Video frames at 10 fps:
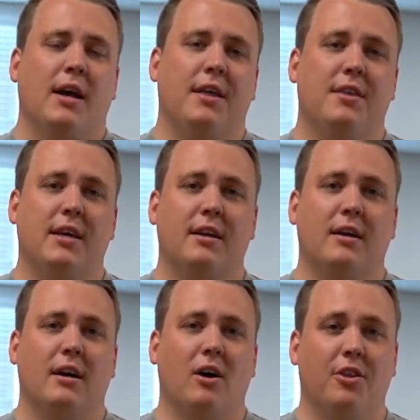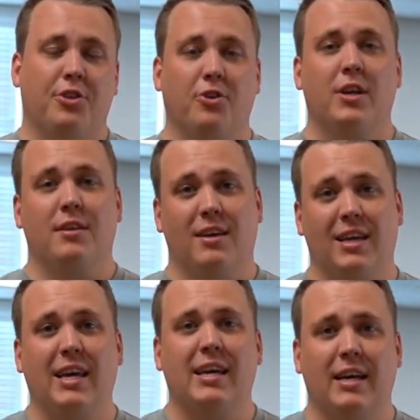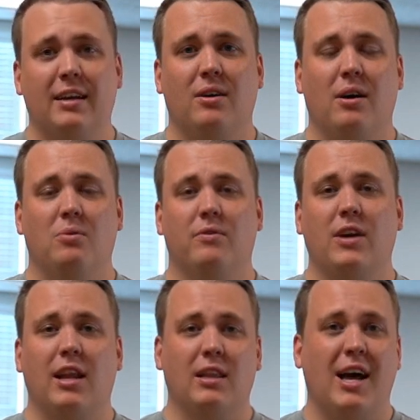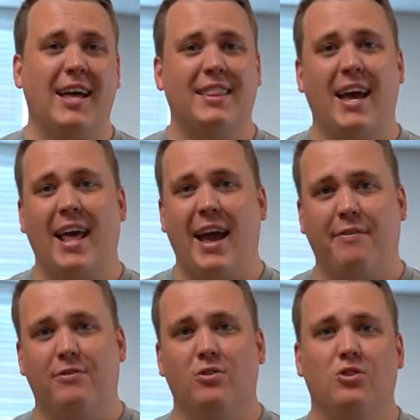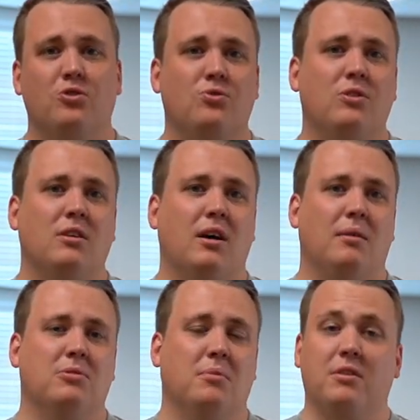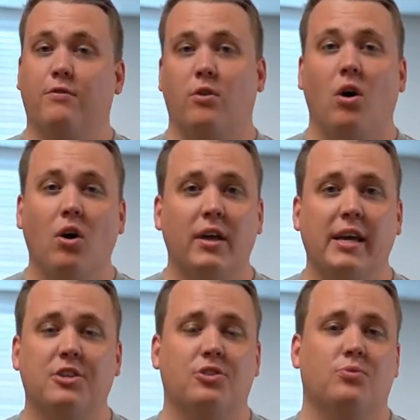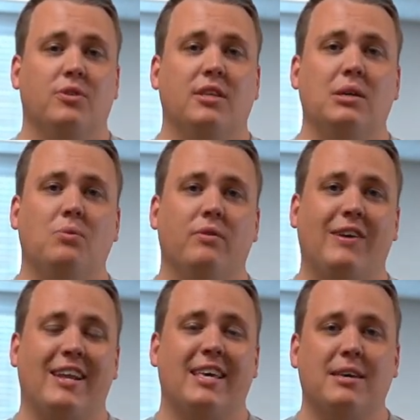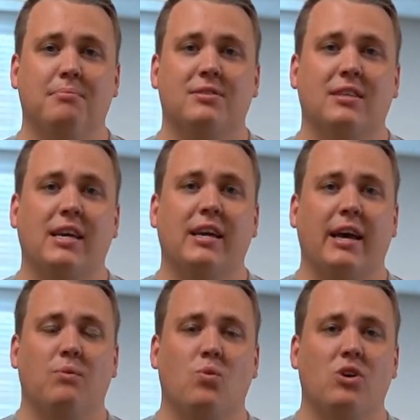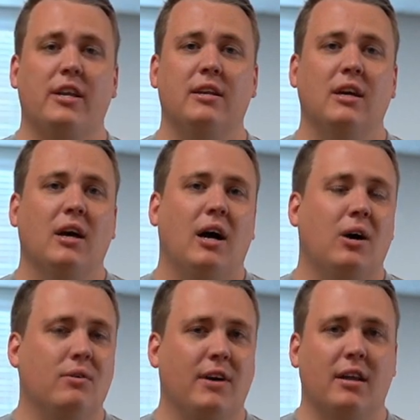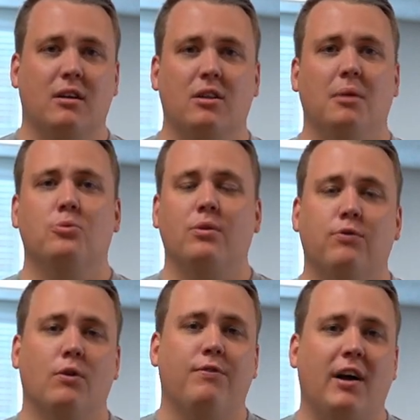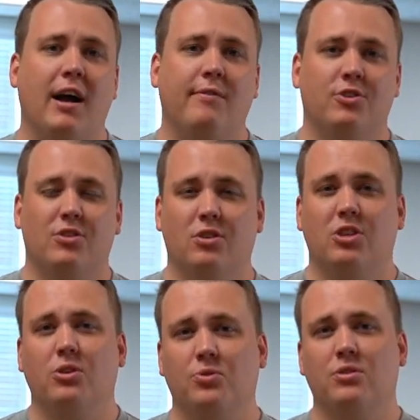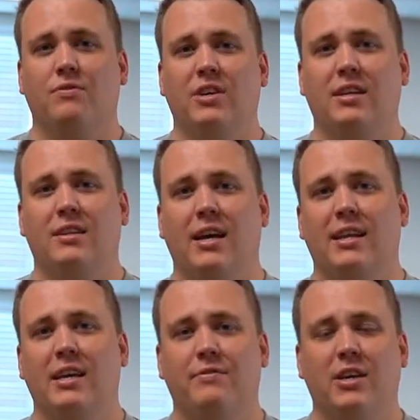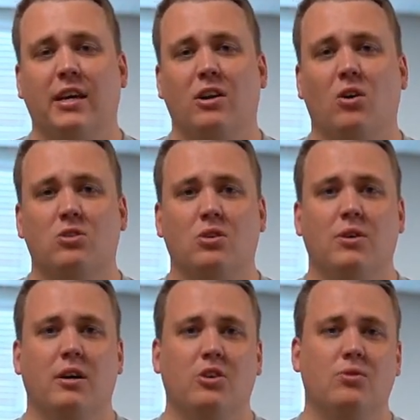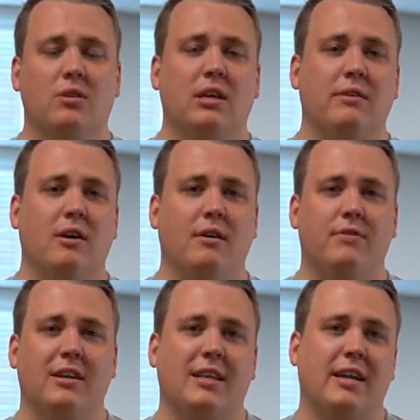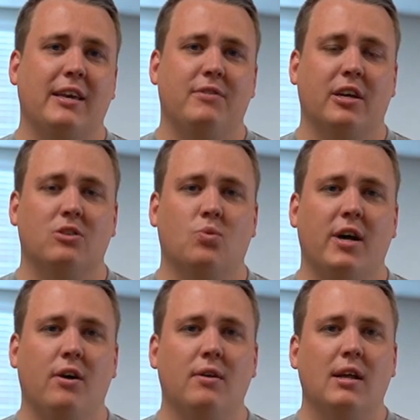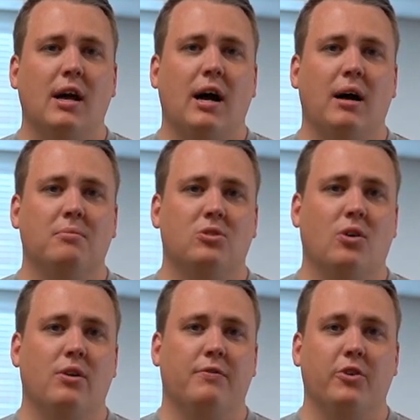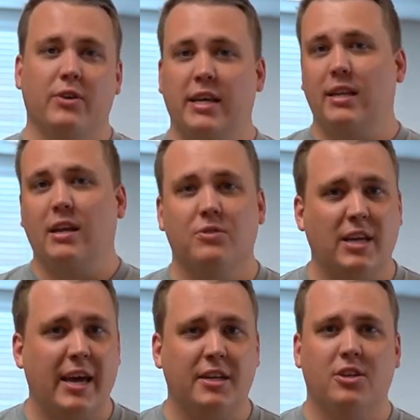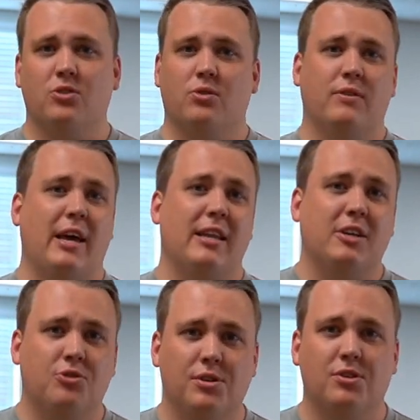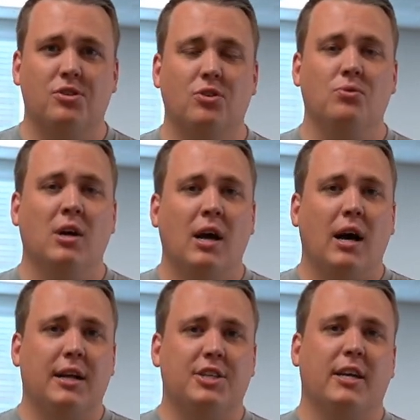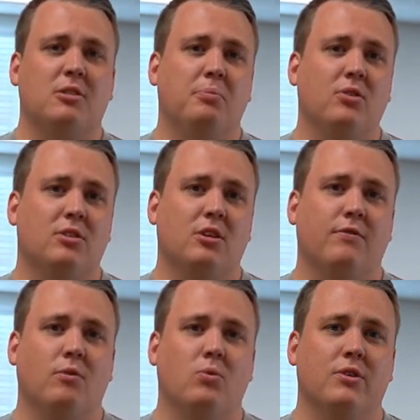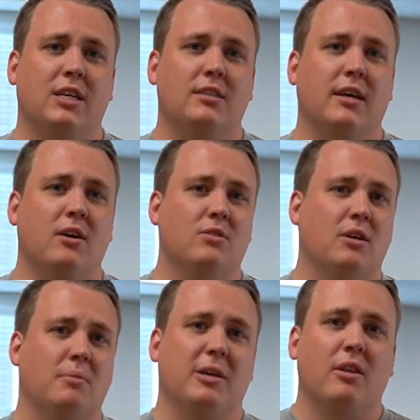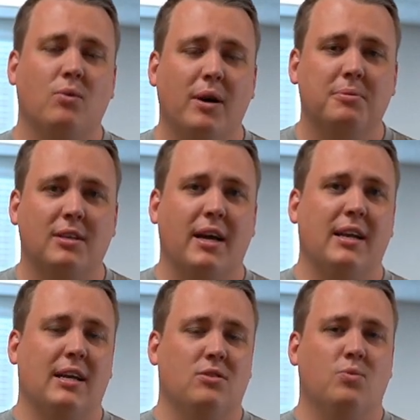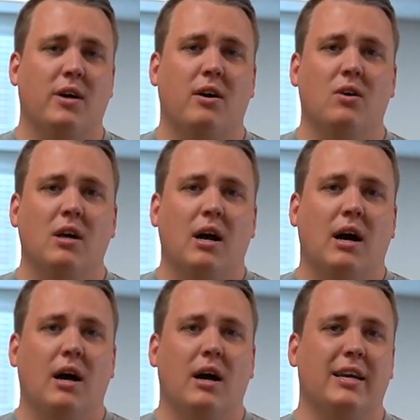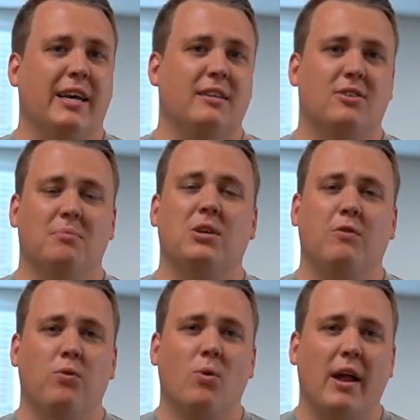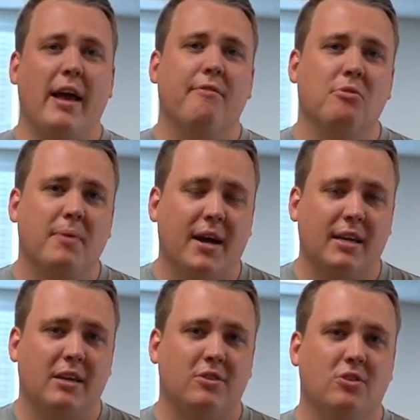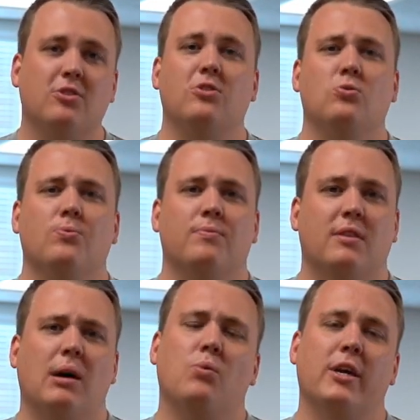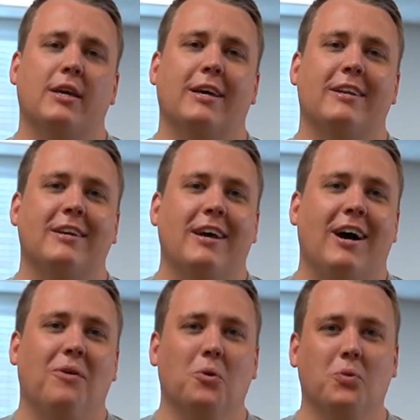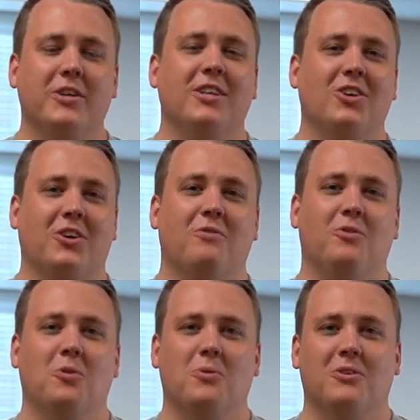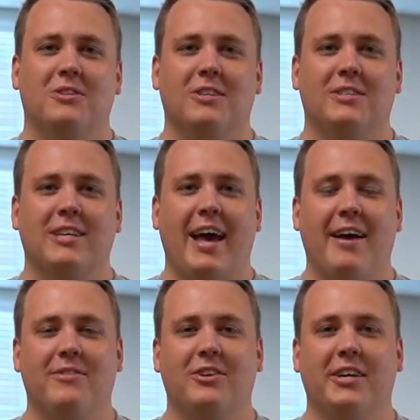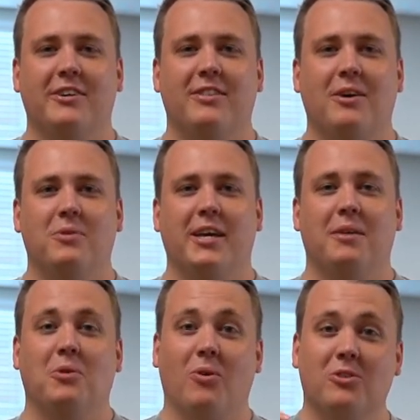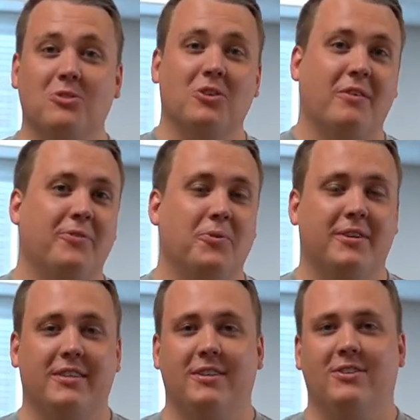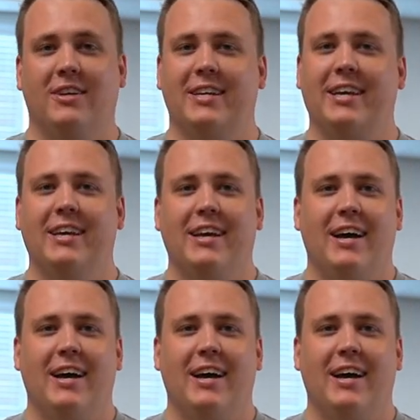And then on the 30th again, we've got a lot that afternoon, something for all ages, really. We've got a hymn sing at 1. We've got a Club 345, which is a children's event that evening, and also a youth event that evening as well. So if you're in those ages or that interests you, check the bulletin for more details. That'll be on the website as well. Again, something for everybody to do that weekend. We're really looking forward to having you here that weekend, but we're also looking forward to this Sunday.